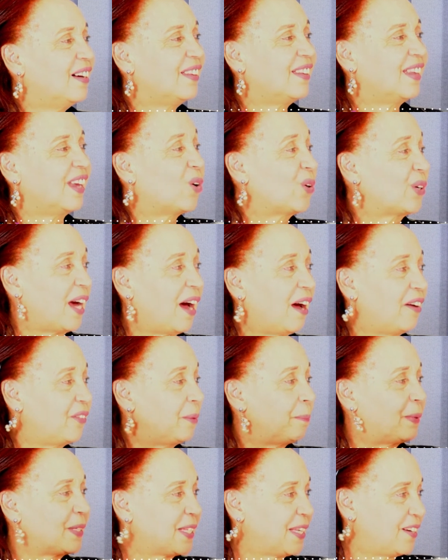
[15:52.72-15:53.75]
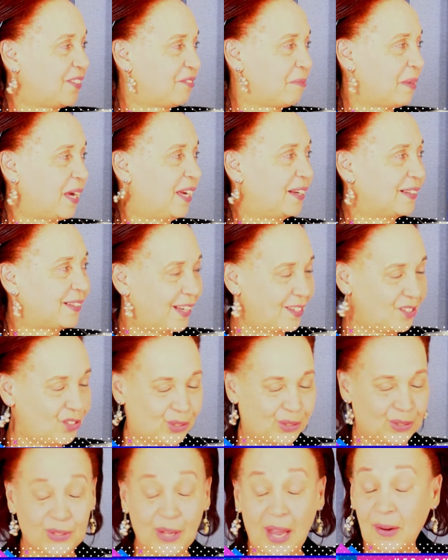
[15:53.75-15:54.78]
they got 100% of my
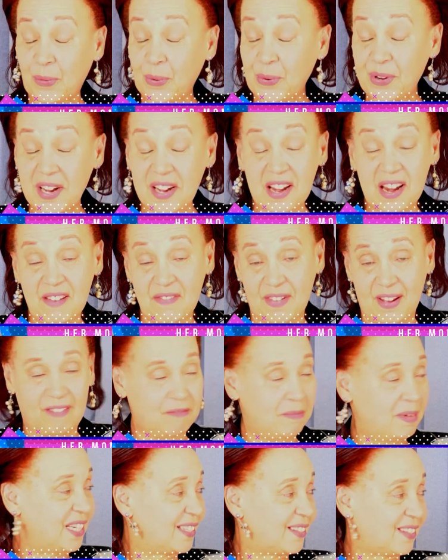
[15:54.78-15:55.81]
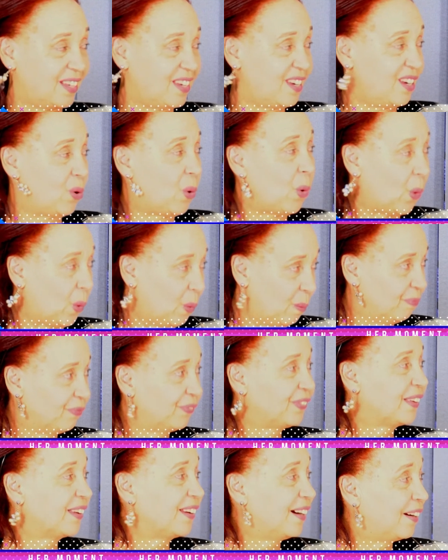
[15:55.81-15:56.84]
attention. So I could never have made CEO
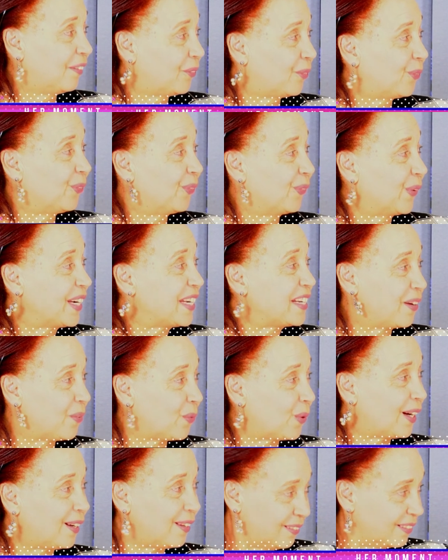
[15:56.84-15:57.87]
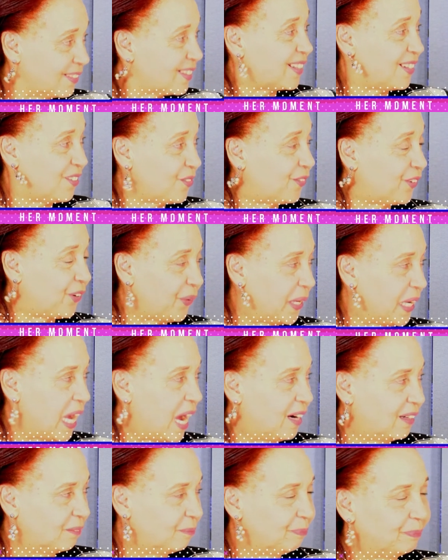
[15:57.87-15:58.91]
when they were still very
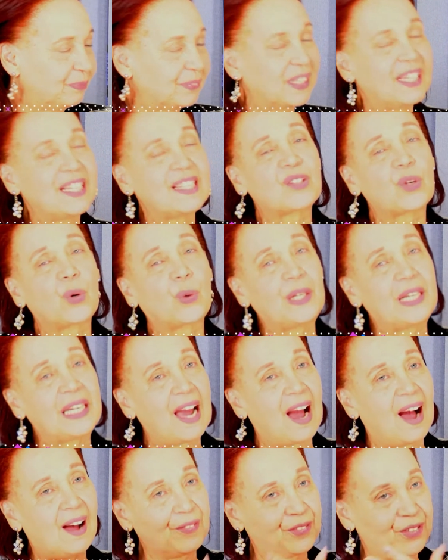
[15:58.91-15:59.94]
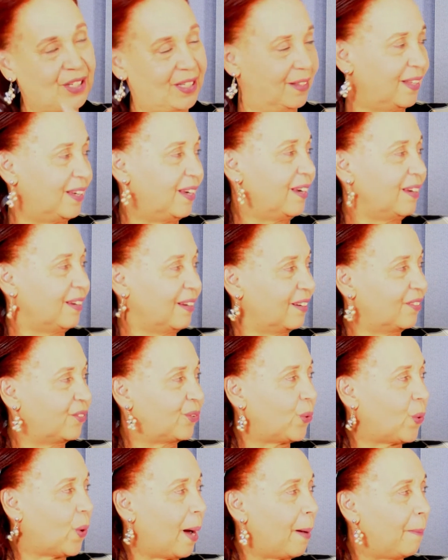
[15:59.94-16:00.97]
young. It's only after they
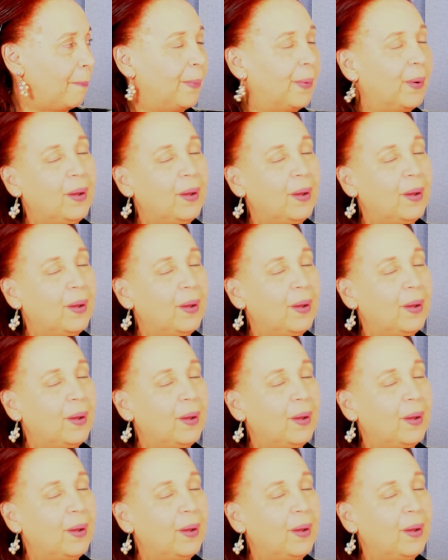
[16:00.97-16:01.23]
grow up.